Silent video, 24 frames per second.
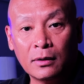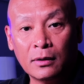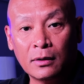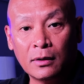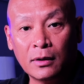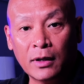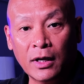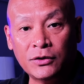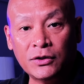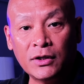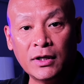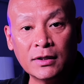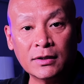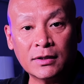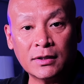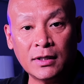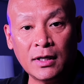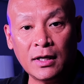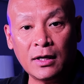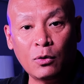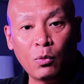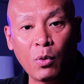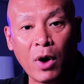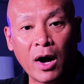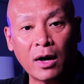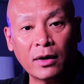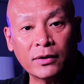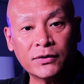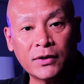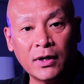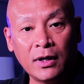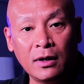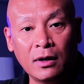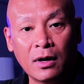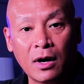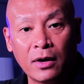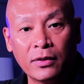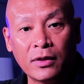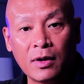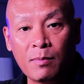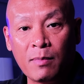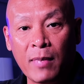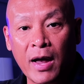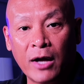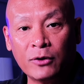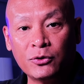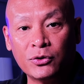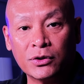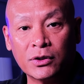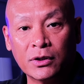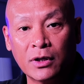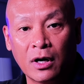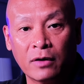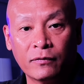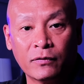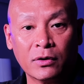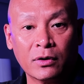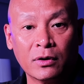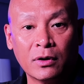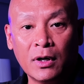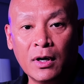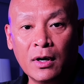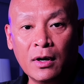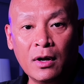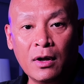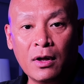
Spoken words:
As you can see, while sitting on the mattress cover,